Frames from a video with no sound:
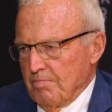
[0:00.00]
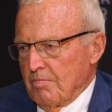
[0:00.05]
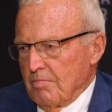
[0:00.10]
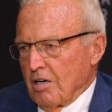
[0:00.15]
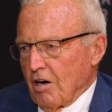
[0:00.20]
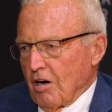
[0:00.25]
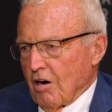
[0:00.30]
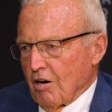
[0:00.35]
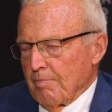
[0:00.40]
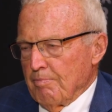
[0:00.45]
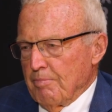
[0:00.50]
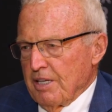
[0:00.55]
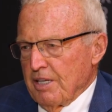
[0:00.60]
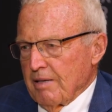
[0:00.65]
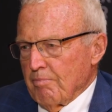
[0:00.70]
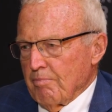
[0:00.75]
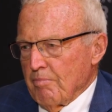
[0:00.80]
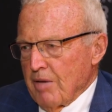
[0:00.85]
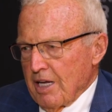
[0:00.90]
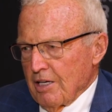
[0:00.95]
are
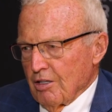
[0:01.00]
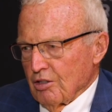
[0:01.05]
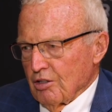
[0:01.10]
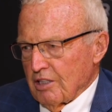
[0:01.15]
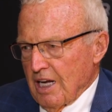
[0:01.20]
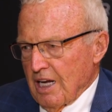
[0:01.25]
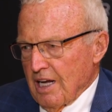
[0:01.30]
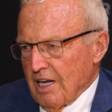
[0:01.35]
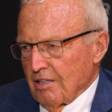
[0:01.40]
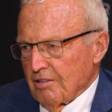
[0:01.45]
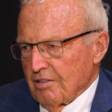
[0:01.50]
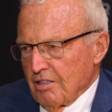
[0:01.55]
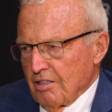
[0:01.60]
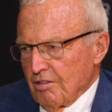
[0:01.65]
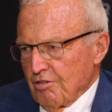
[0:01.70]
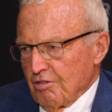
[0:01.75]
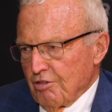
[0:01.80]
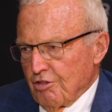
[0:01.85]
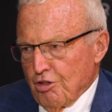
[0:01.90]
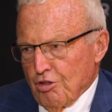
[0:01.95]
being mailed
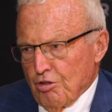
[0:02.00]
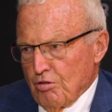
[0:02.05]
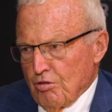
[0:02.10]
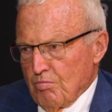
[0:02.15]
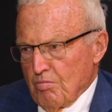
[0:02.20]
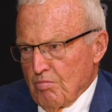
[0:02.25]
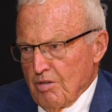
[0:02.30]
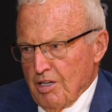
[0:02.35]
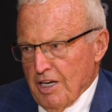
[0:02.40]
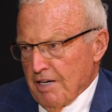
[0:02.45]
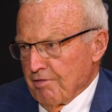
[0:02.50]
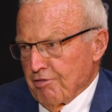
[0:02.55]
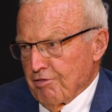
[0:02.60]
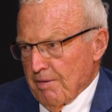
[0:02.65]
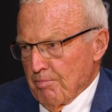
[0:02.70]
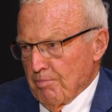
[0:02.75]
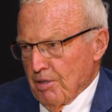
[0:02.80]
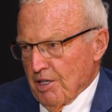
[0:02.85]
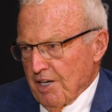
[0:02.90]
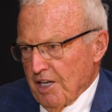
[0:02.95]
out to
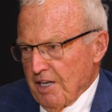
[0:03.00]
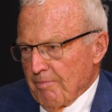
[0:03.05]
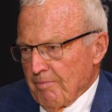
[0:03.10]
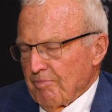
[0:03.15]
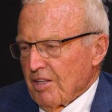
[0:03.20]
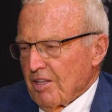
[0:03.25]
everybody.